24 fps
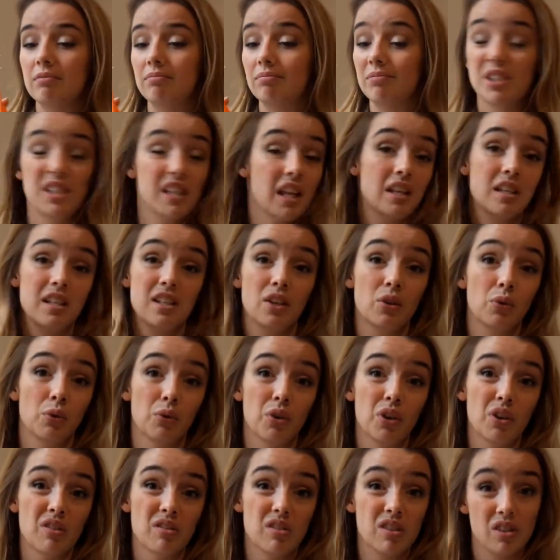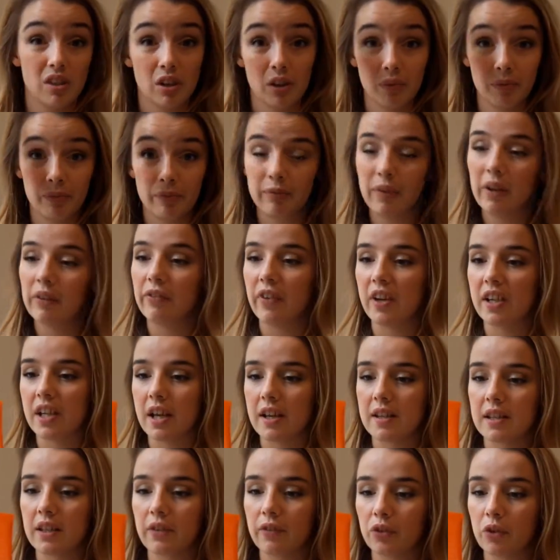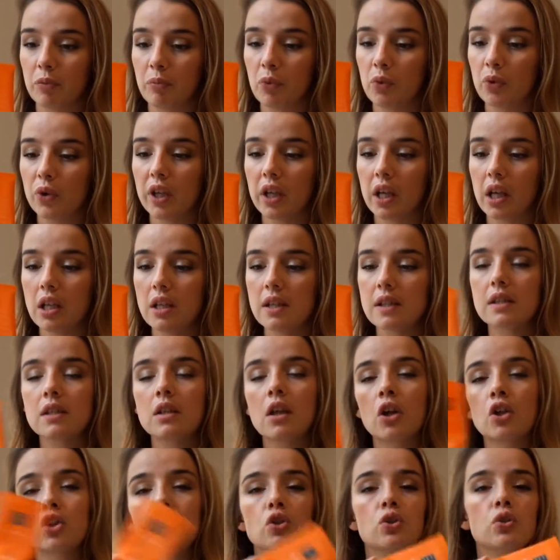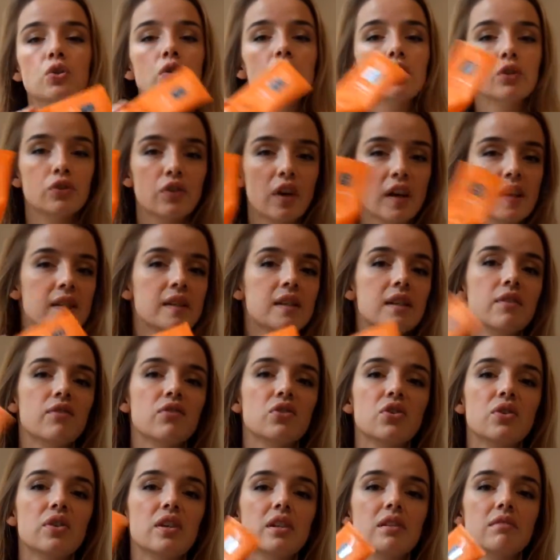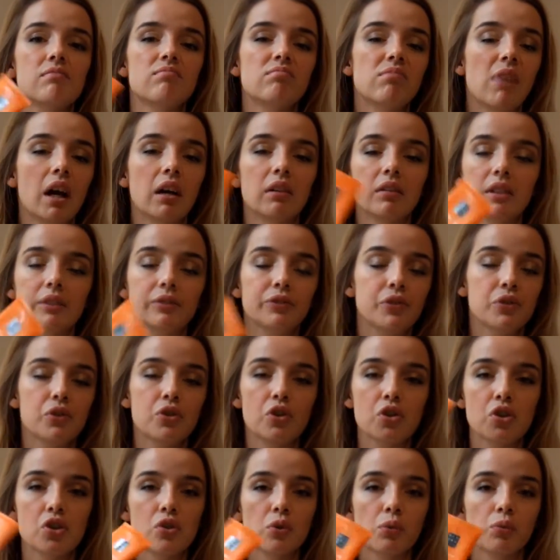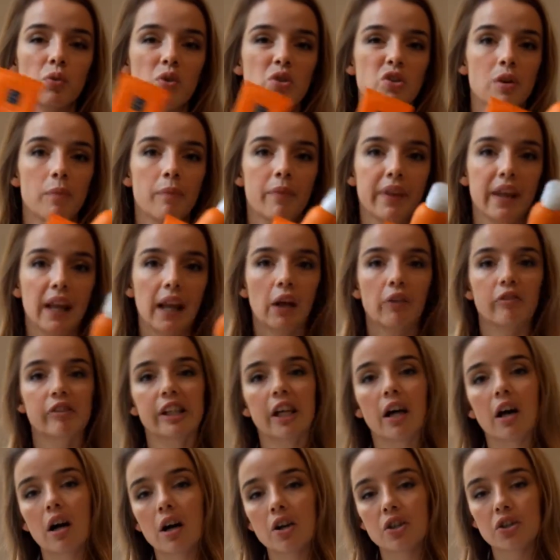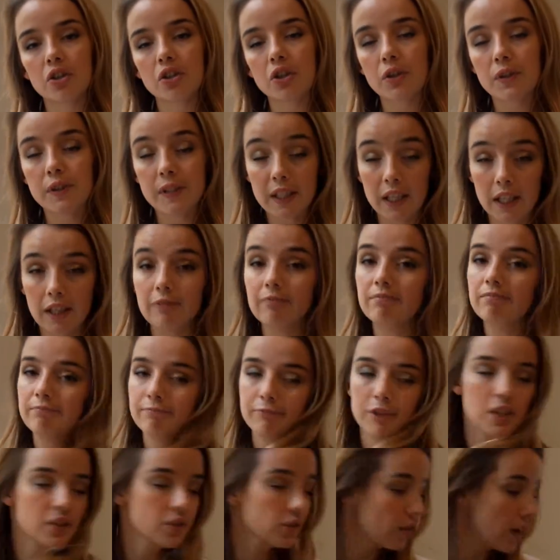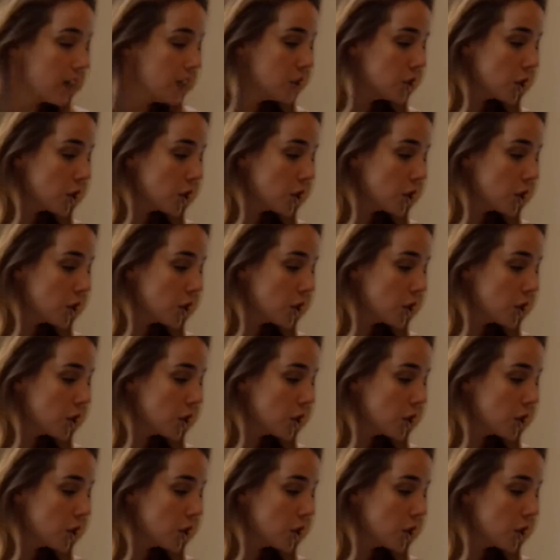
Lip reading: Scent is glorious, so fantastic for the morning. And it's not too aggressive, so if you just don't want something that's really harsh on your skin, it does a great